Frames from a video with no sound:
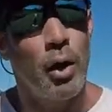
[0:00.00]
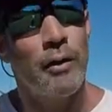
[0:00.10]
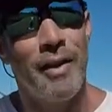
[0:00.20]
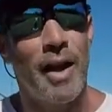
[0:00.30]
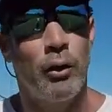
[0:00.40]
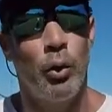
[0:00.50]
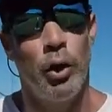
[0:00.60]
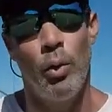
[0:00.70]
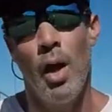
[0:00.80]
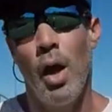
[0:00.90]
Here at Tactical
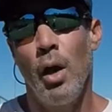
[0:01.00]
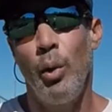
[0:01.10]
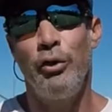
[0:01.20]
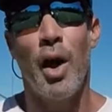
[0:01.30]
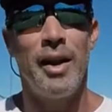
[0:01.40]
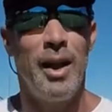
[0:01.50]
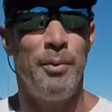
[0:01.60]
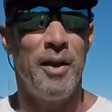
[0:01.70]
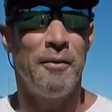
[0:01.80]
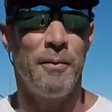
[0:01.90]
U, we try to
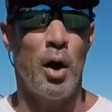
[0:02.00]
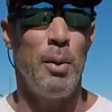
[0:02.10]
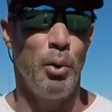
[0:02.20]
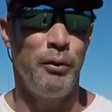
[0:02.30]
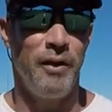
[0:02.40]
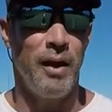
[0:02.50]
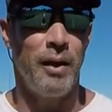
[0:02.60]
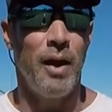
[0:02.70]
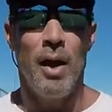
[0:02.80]
keep things very boutique.